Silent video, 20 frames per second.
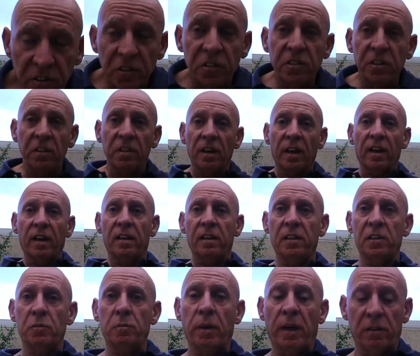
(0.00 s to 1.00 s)
to see the
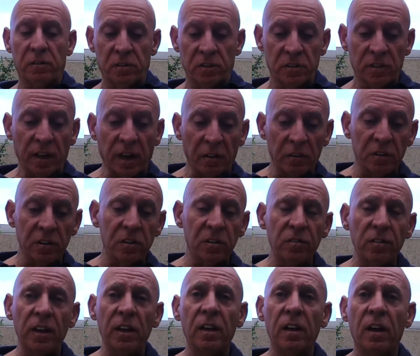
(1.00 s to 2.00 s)
Andes Mountains. Now this
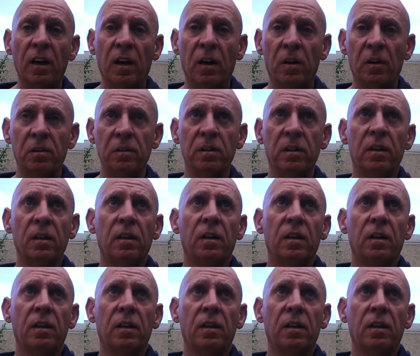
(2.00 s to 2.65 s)
video